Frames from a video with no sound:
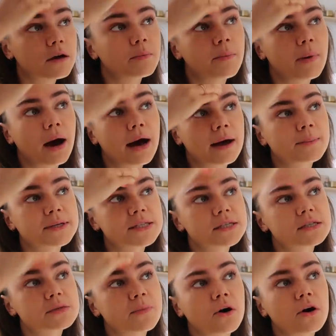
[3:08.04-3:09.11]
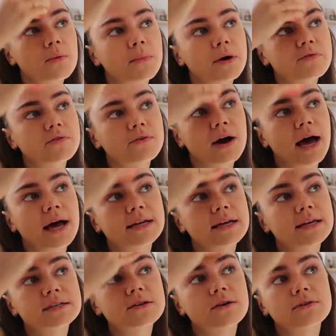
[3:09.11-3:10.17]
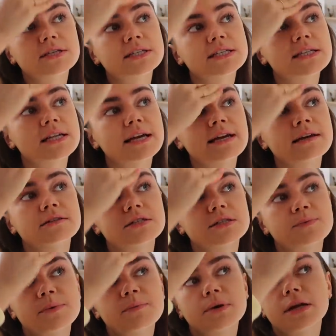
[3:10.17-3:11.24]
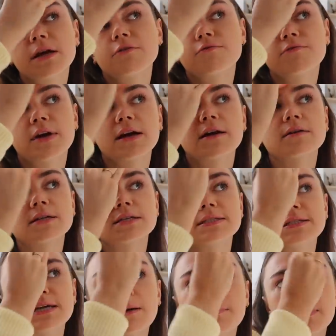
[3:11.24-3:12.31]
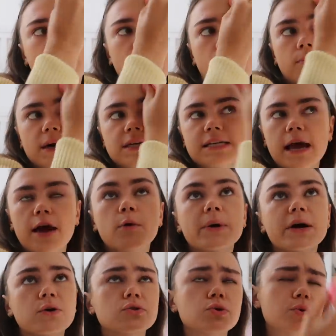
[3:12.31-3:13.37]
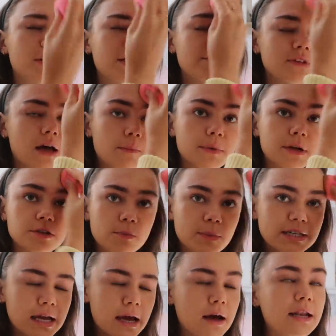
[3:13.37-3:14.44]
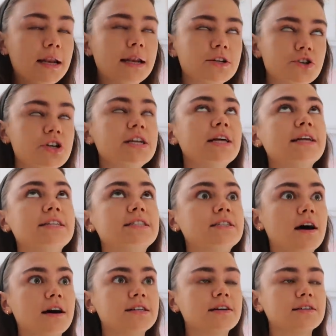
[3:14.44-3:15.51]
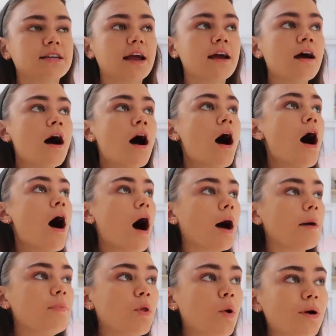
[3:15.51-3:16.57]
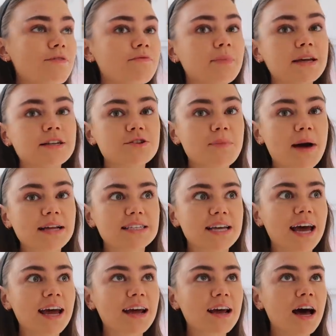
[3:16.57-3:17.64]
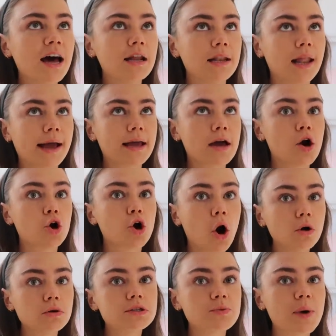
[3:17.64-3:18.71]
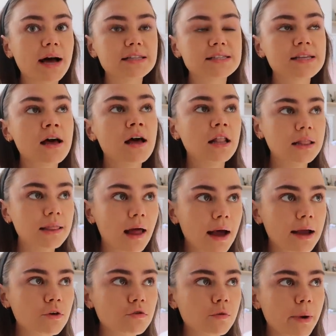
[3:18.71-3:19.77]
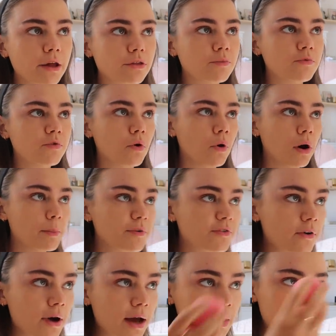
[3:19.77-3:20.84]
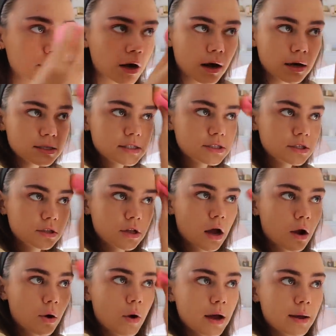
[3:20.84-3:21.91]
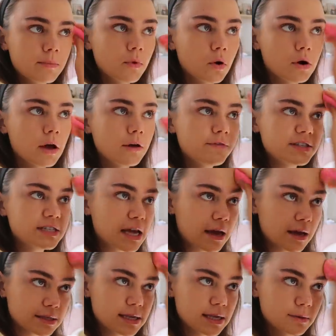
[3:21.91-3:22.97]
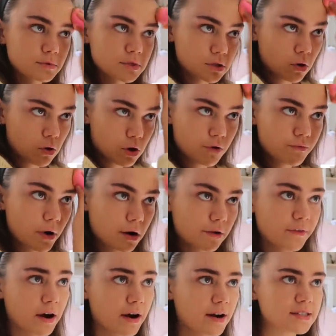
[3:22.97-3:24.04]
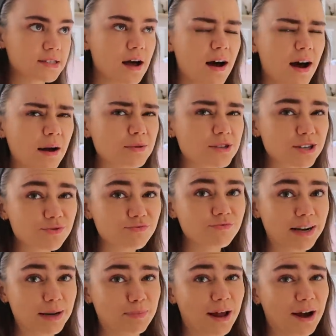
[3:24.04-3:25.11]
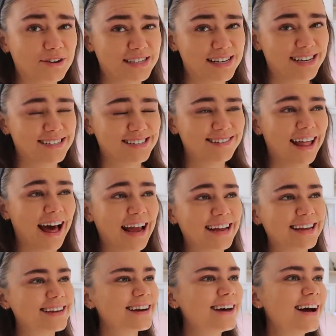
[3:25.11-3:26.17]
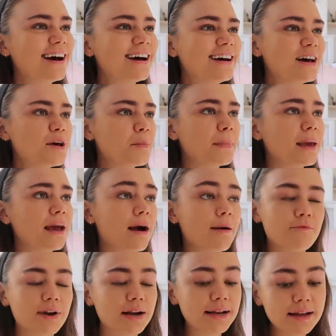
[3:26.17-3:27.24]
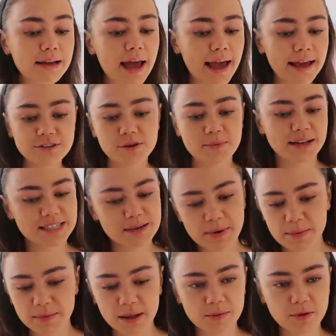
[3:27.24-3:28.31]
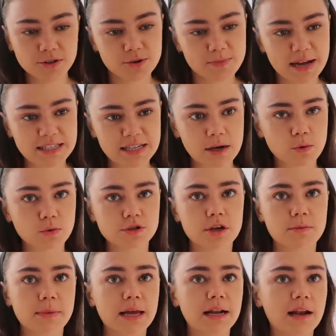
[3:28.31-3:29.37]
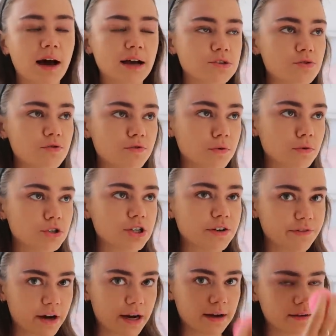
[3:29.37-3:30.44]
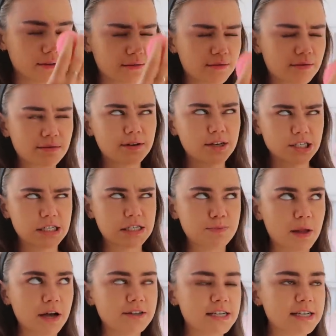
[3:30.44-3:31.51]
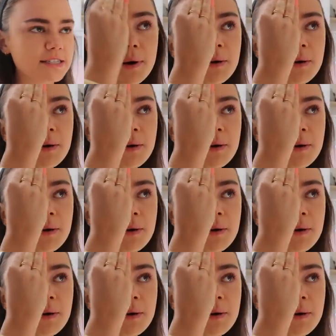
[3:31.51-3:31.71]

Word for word: Goodbye, Mr. Spot on my forehead. He has honestly just been putting a real dampener on my day. Oh my god, talking of dampeners on my day, I literally nearly died yesterday. I'm not even being dramatic, like cold sweats, lying on the bathroom floor. And before anyone asks, no, I'm not covidious. It was not coronavirus. I was just really bloated. Like me, I really hate dramatic people. I'm not dramatic. Also me, lies on the floor shivering because she's bloated.